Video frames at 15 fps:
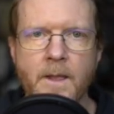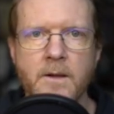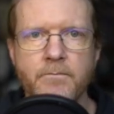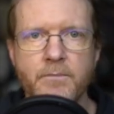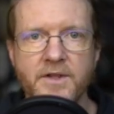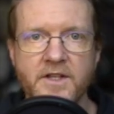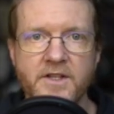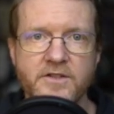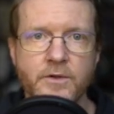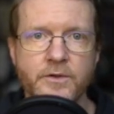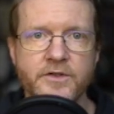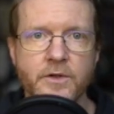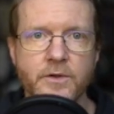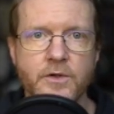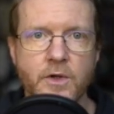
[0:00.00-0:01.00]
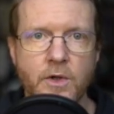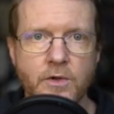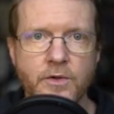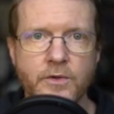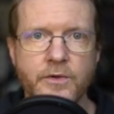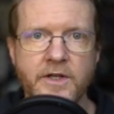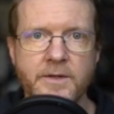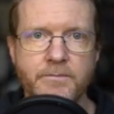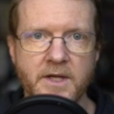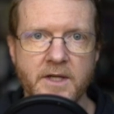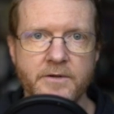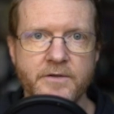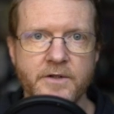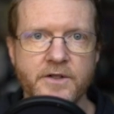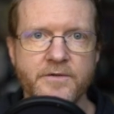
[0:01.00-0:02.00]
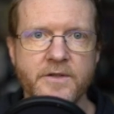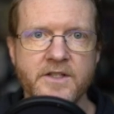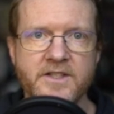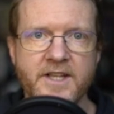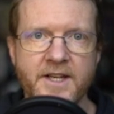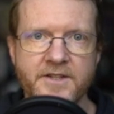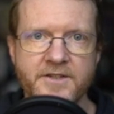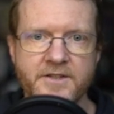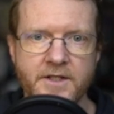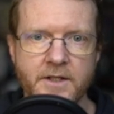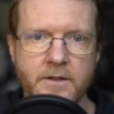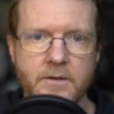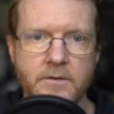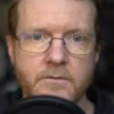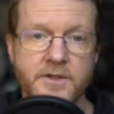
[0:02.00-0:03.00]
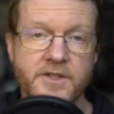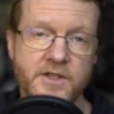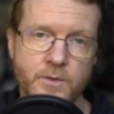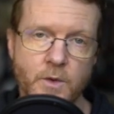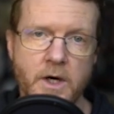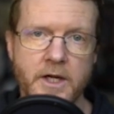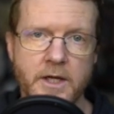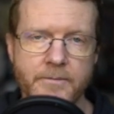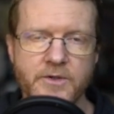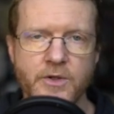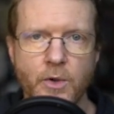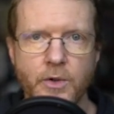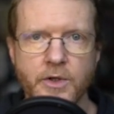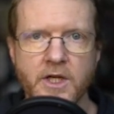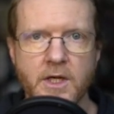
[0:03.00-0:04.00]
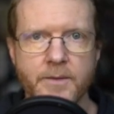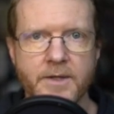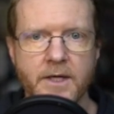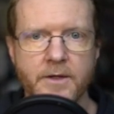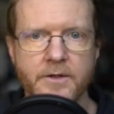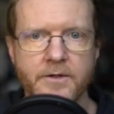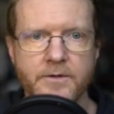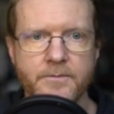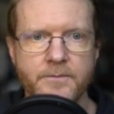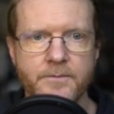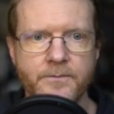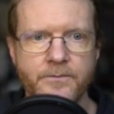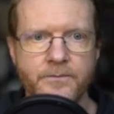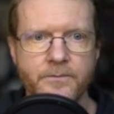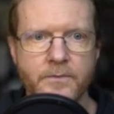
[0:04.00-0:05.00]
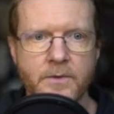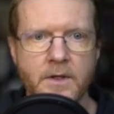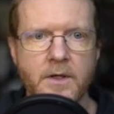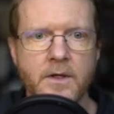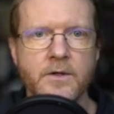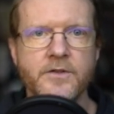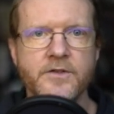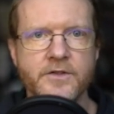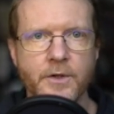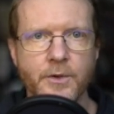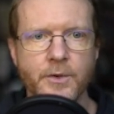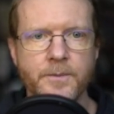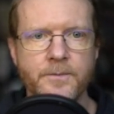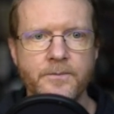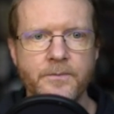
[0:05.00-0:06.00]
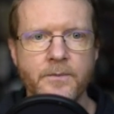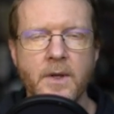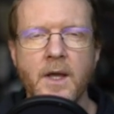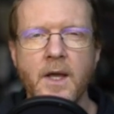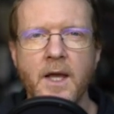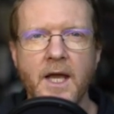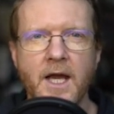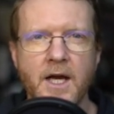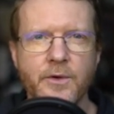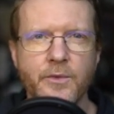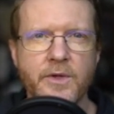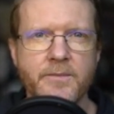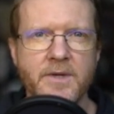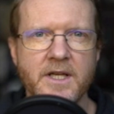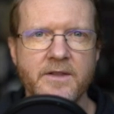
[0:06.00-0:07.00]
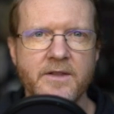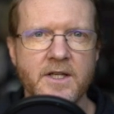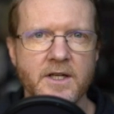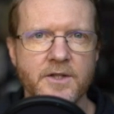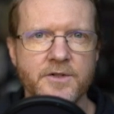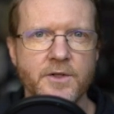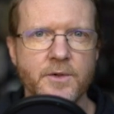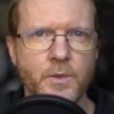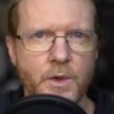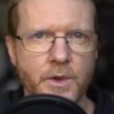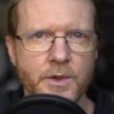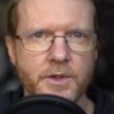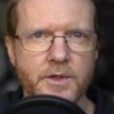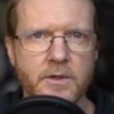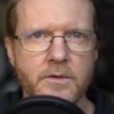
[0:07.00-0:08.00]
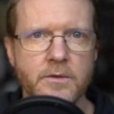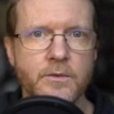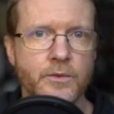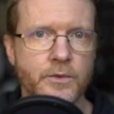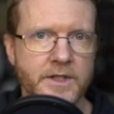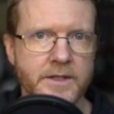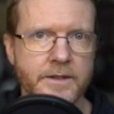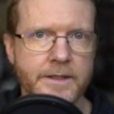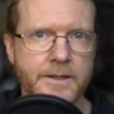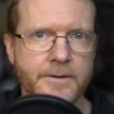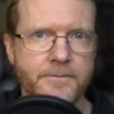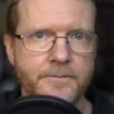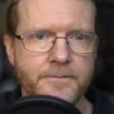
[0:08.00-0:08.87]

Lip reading: But there's also concrete benefits for testing, which is why I'm talking about it. So, how do we make the onion work, really?